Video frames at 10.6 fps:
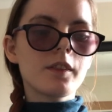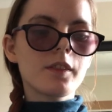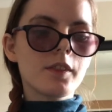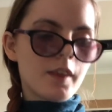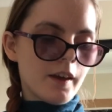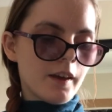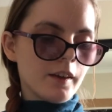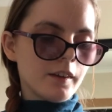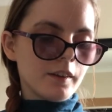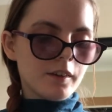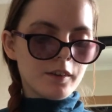
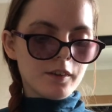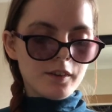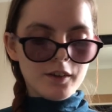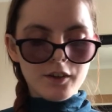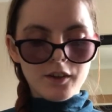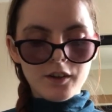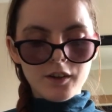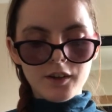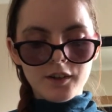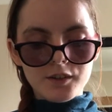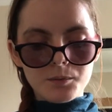Then,
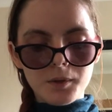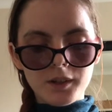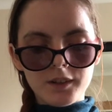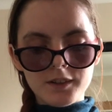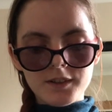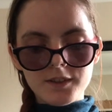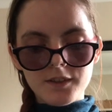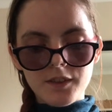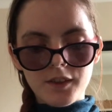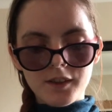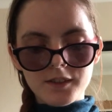as well as
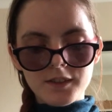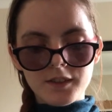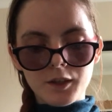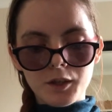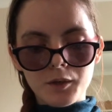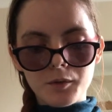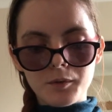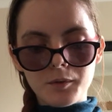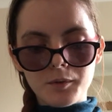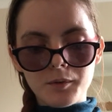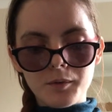things like
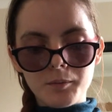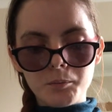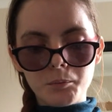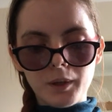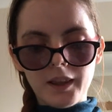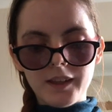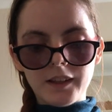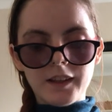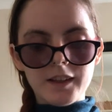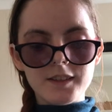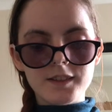
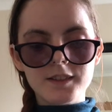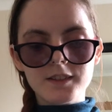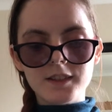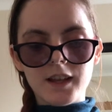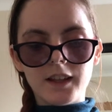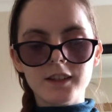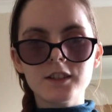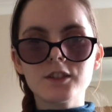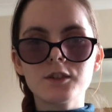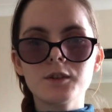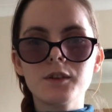playlists, I like to
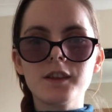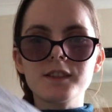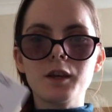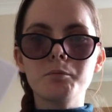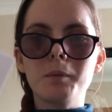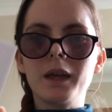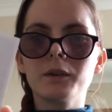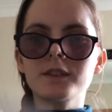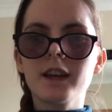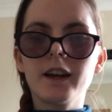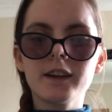do things like mail
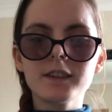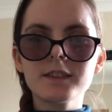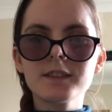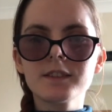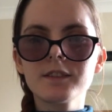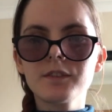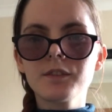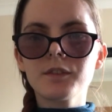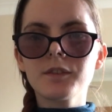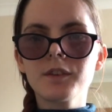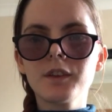tags.
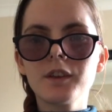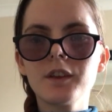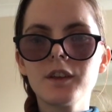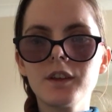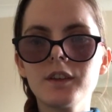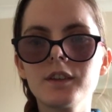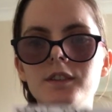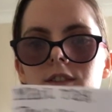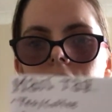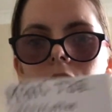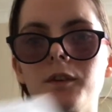
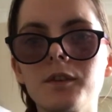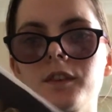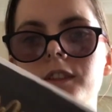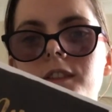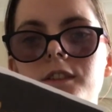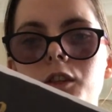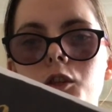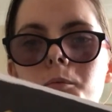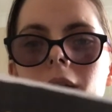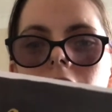So this is on the back